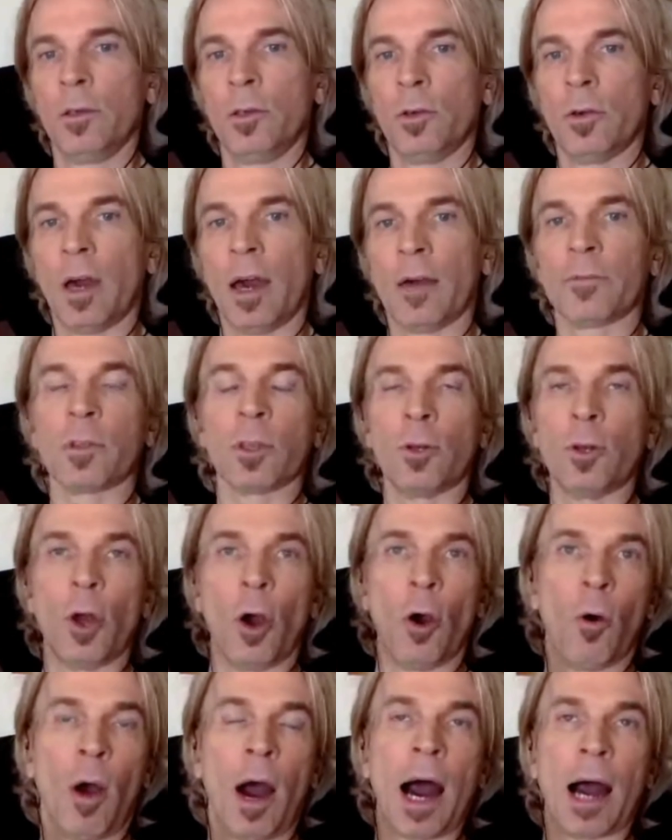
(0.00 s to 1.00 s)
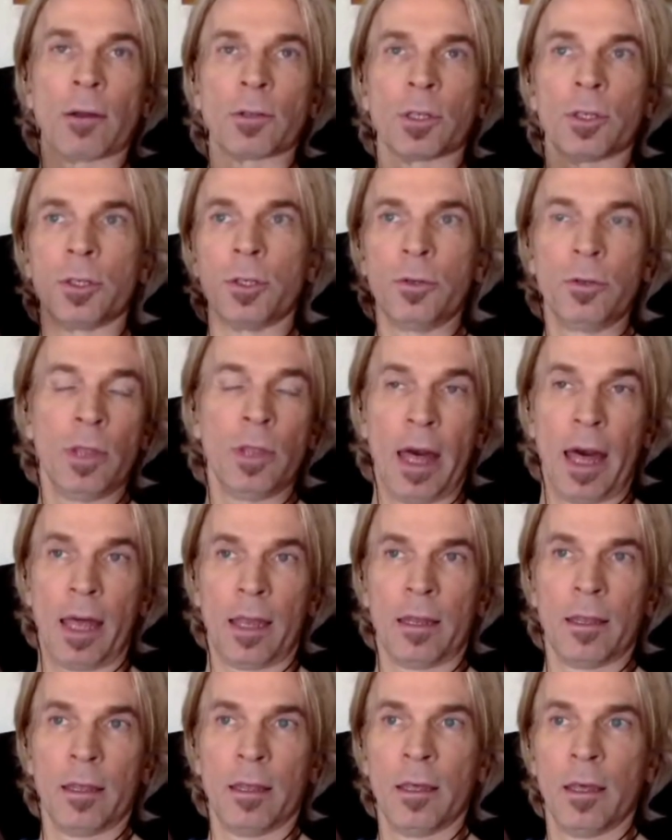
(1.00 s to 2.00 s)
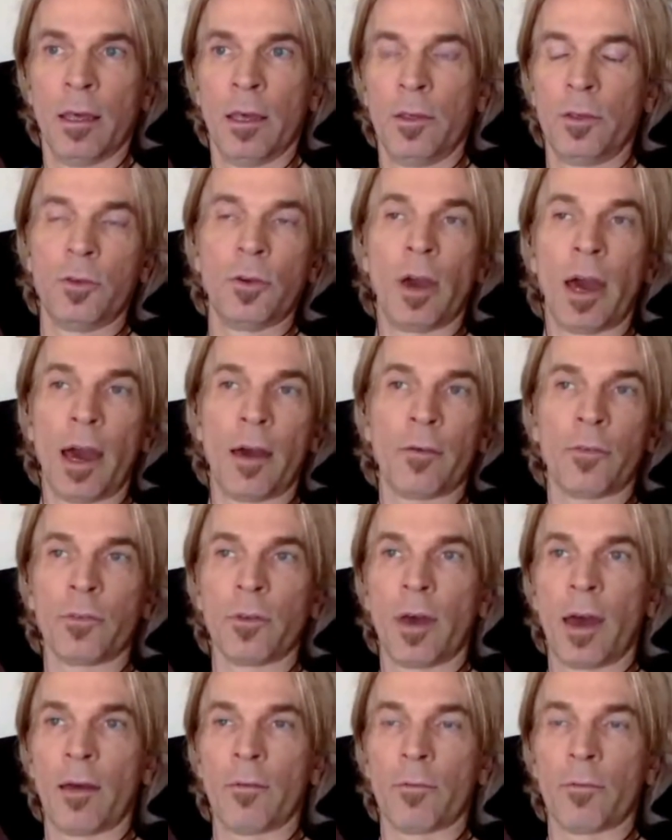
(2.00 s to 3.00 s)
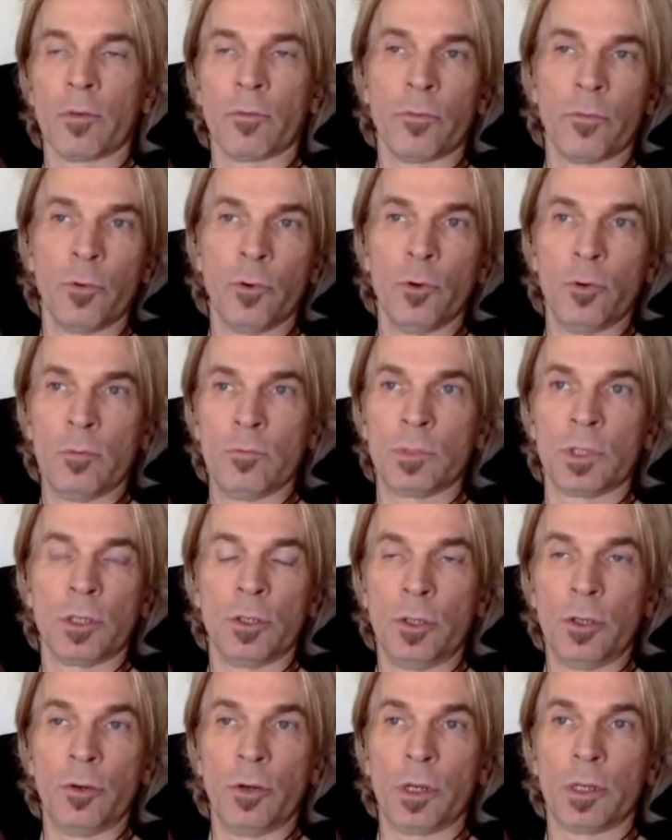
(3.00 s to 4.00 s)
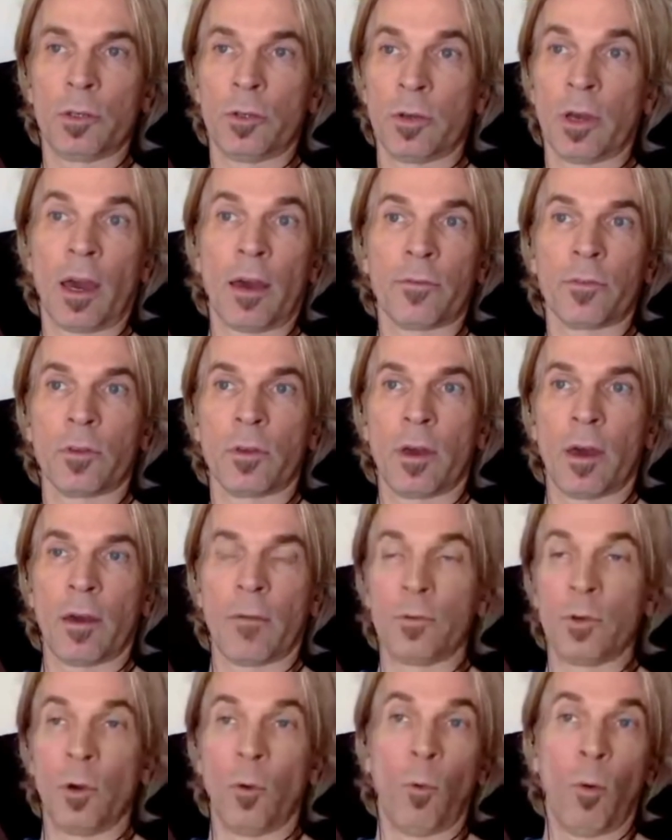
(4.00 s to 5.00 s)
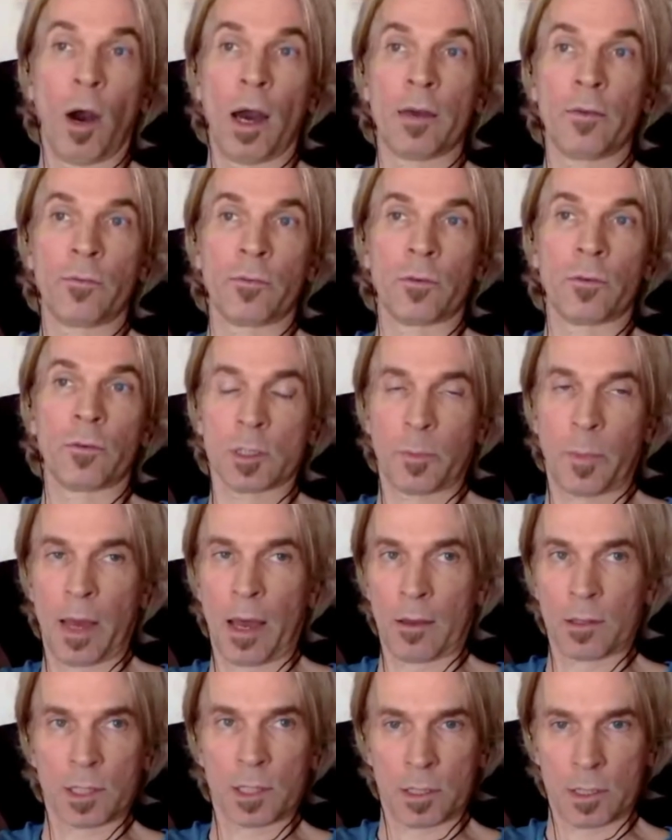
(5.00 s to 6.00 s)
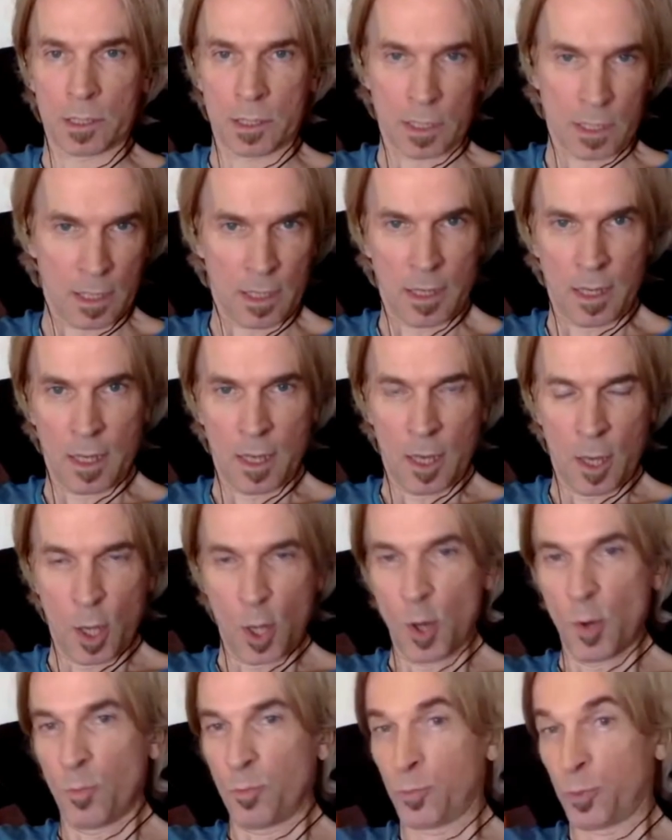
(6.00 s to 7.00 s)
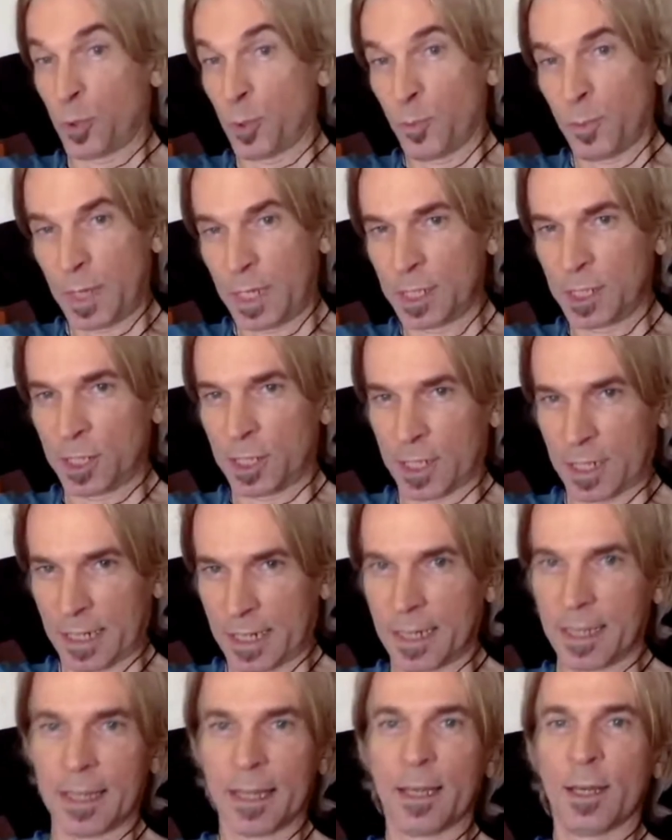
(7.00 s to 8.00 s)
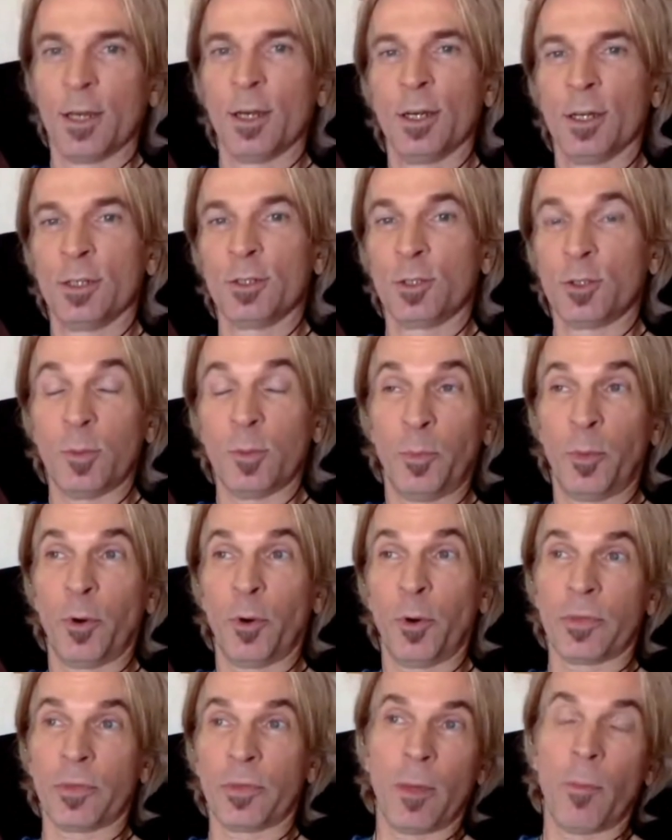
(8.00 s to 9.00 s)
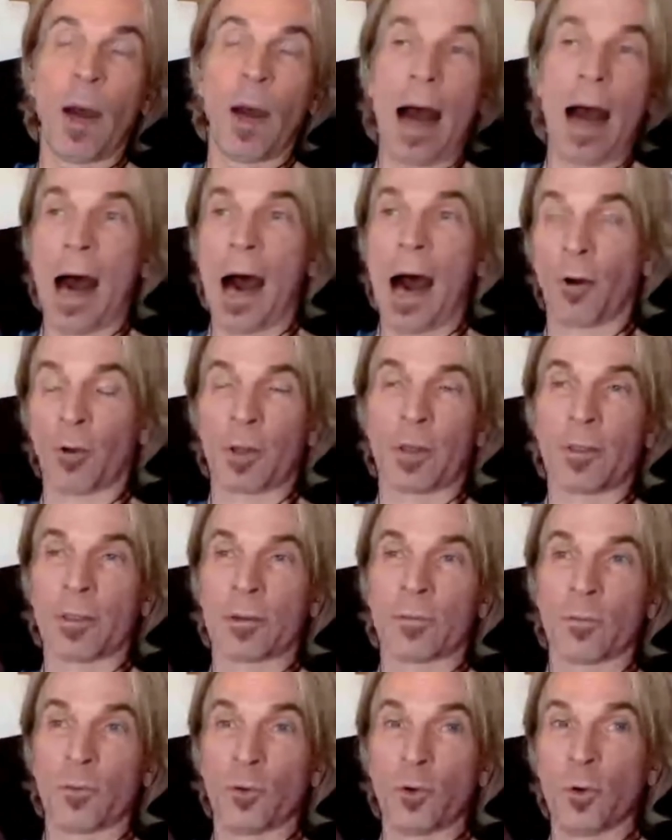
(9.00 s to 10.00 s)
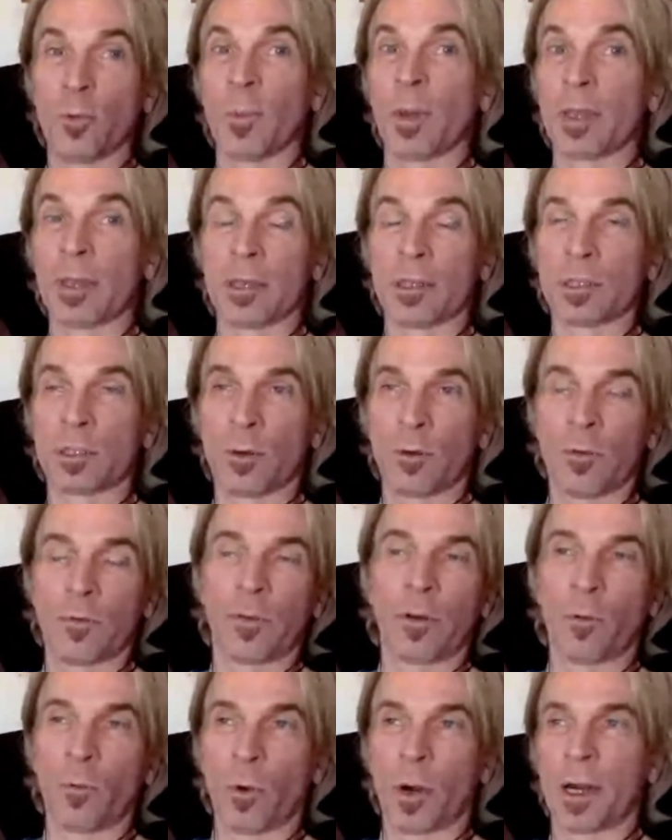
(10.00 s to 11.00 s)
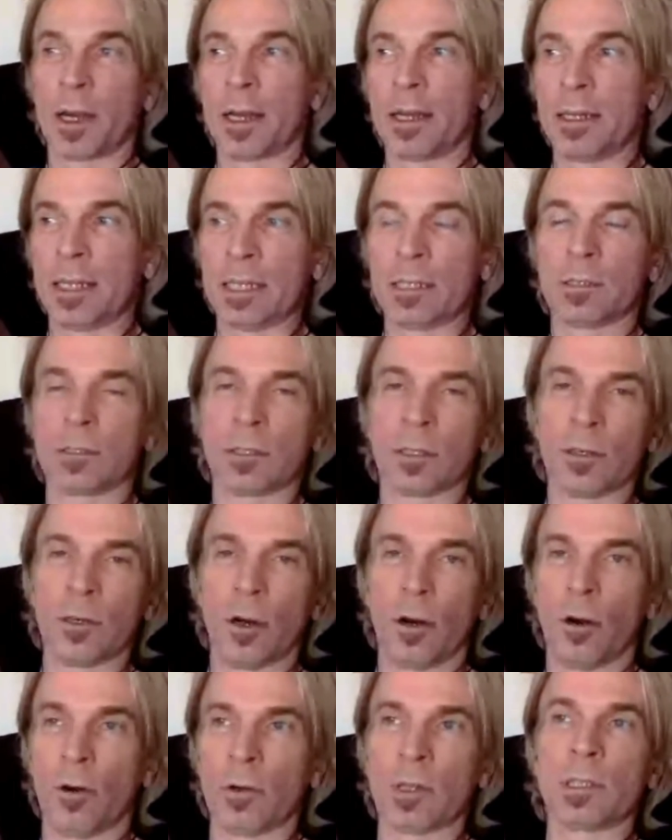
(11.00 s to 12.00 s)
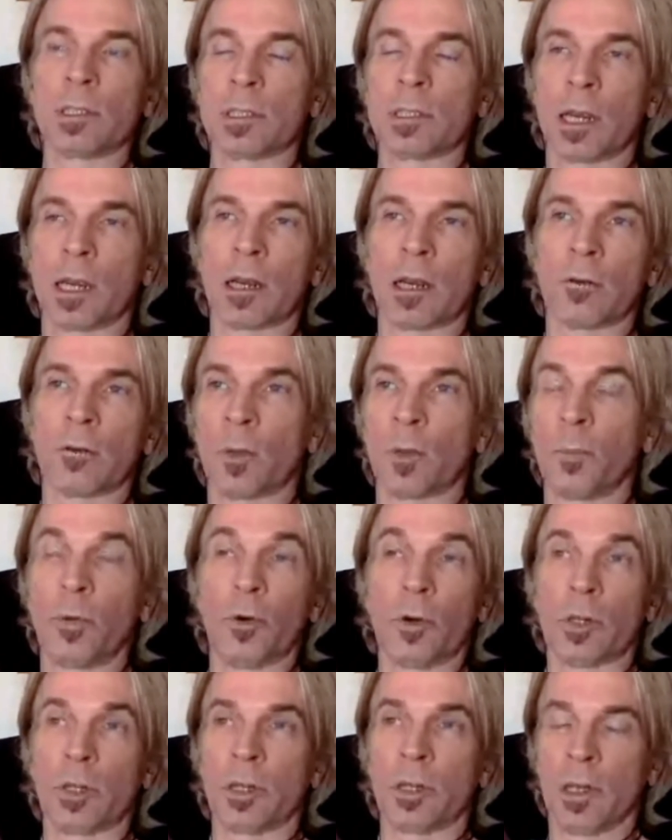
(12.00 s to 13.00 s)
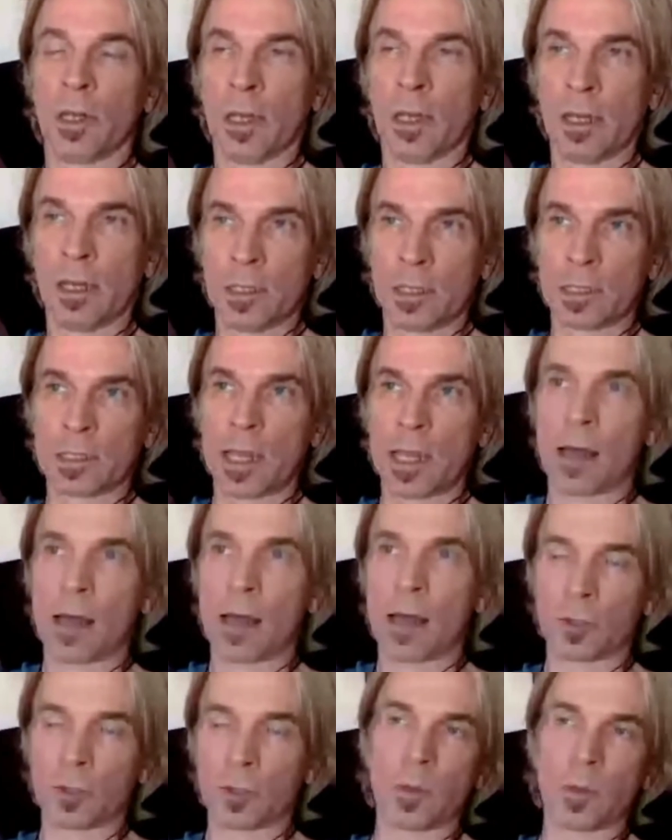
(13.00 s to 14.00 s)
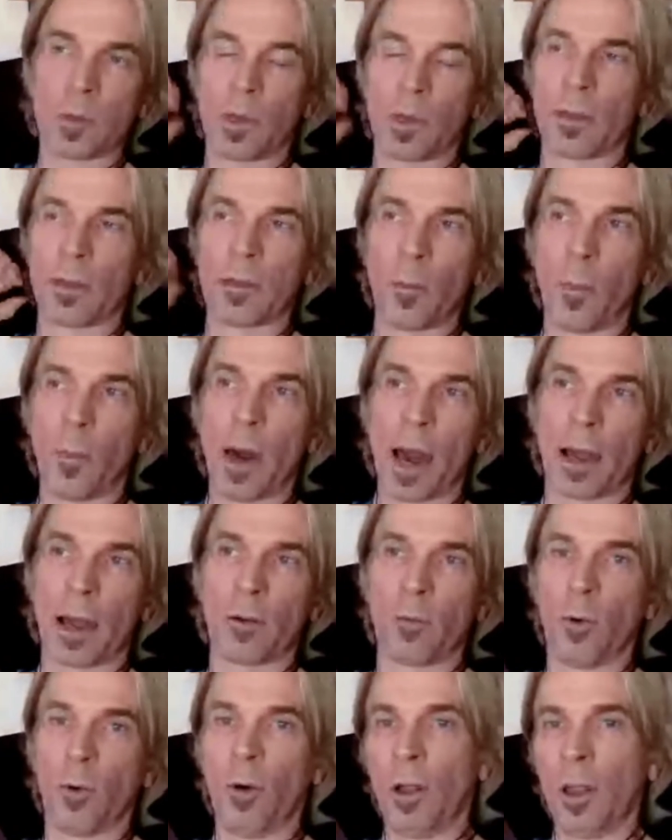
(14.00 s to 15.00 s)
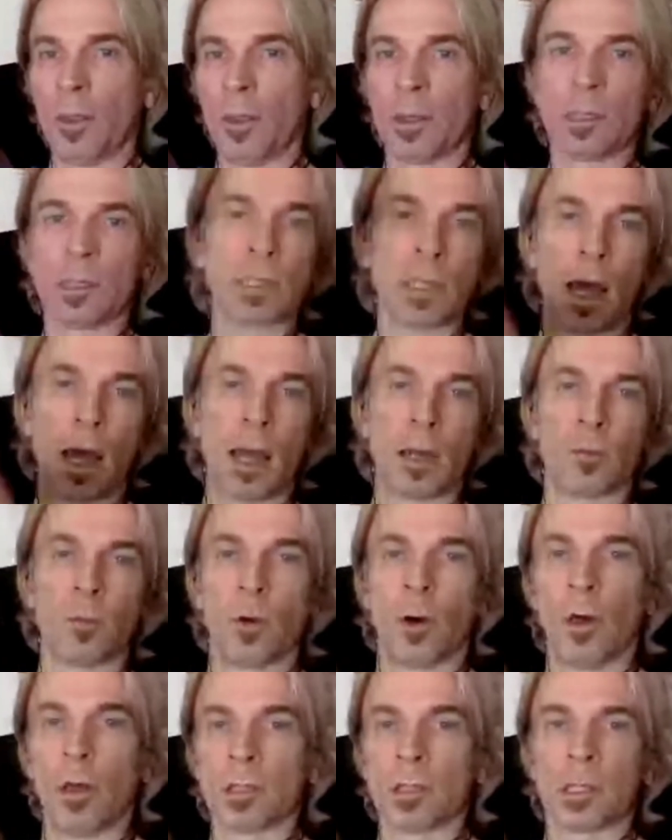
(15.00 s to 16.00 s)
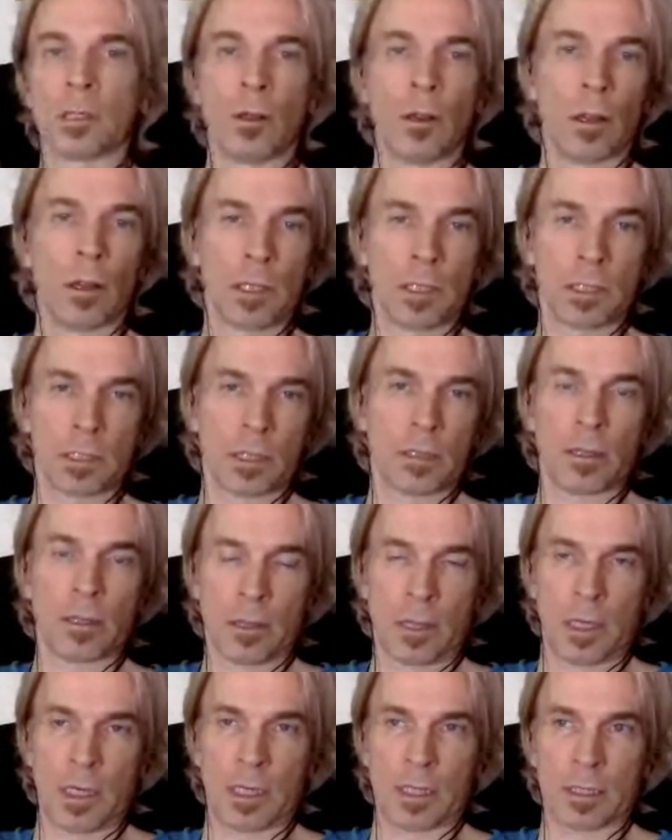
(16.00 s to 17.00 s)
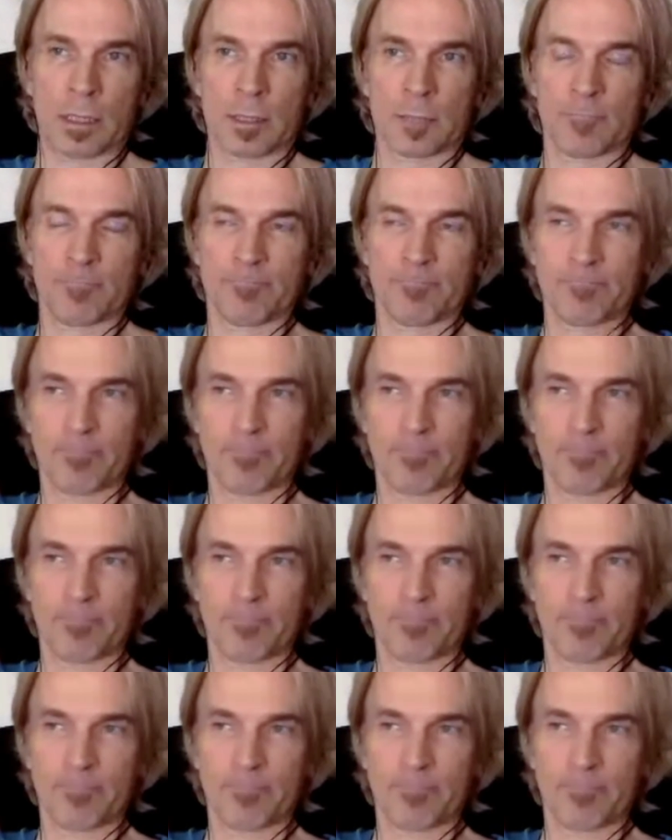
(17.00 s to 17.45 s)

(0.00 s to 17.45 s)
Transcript: You have to know how to do that. You have to have the room to do it. You have to have your wife or spouse's permission to put them out in the room and the sofa where it needs to go, etc. Put sound treatment on the back wall and the side walls and all these other things.